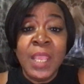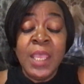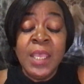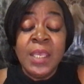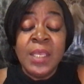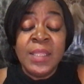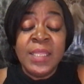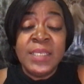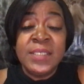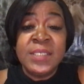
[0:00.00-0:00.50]

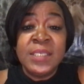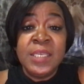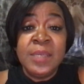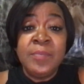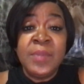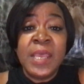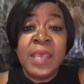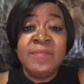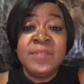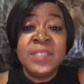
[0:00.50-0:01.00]
They seem
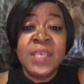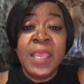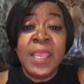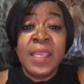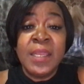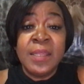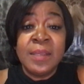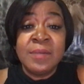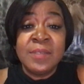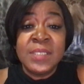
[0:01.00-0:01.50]
to have
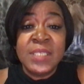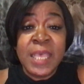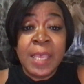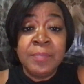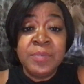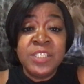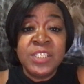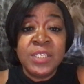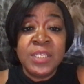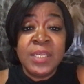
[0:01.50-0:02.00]
taken
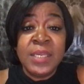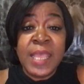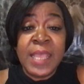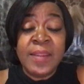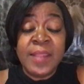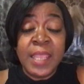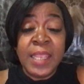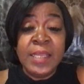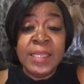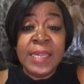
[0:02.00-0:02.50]
exception, and
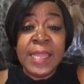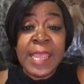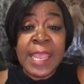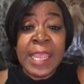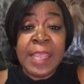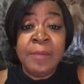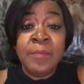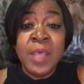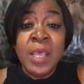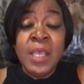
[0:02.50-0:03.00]
they
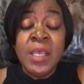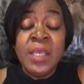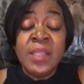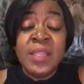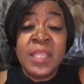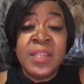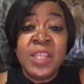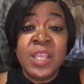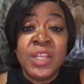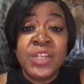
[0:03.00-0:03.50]
claim
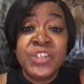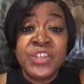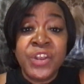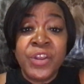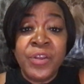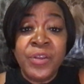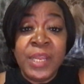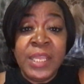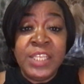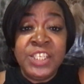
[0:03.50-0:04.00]
that the
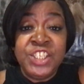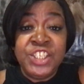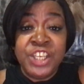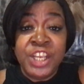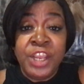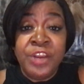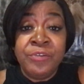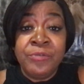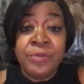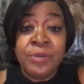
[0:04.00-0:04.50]
Attorney
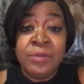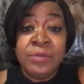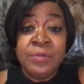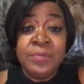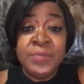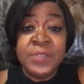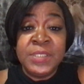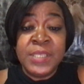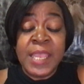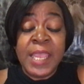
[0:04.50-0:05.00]
General,
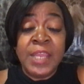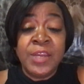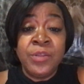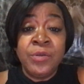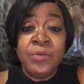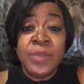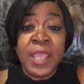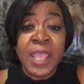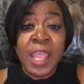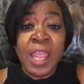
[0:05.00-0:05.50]
Daniel
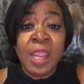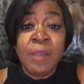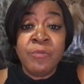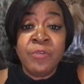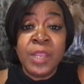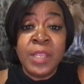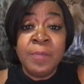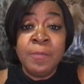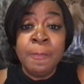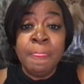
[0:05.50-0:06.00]

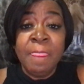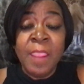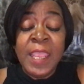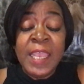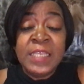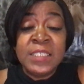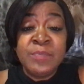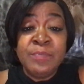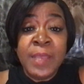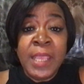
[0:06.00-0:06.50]
Cameron,
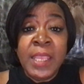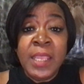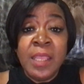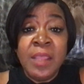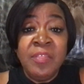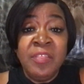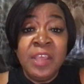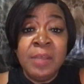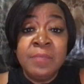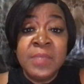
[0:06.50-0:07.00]
is making
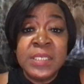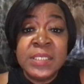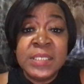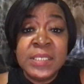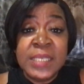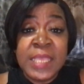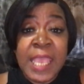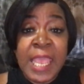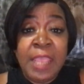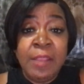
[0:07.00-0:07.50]
them the
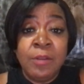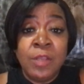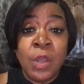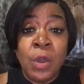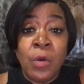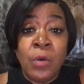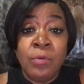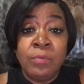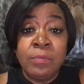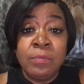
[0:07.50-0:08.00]

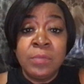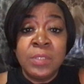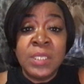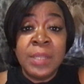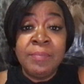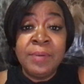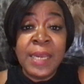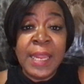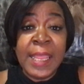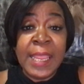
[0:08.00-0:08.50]
scapegoat, the
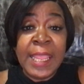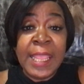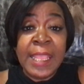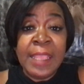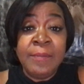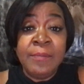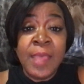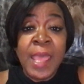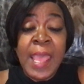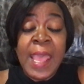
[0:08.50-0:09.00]

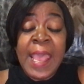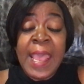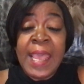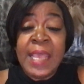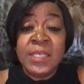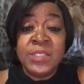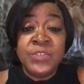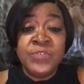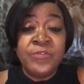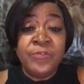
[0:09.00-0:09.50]
blame
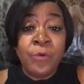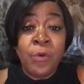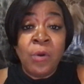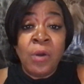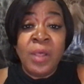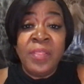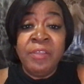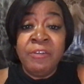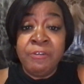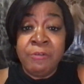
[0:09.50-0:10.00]
as
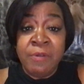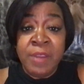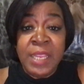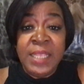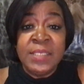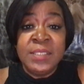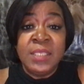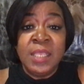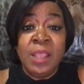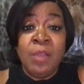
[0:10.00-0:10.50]
for the
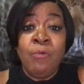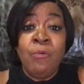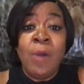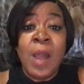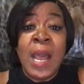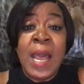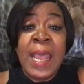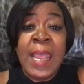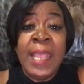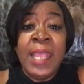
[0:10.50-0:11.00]
reason
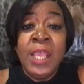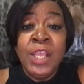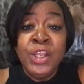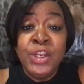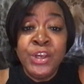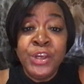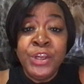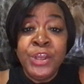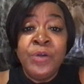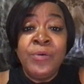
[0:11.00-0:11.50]
why
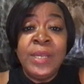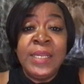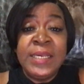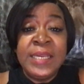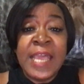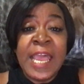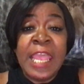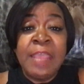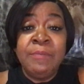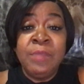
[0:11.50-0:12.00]
no
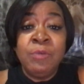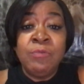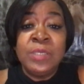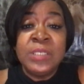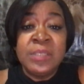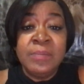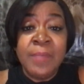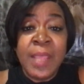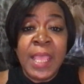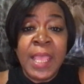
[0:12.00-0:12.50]
indictment
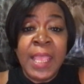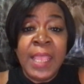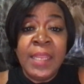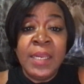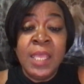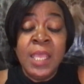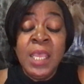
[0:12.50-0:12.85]
was made.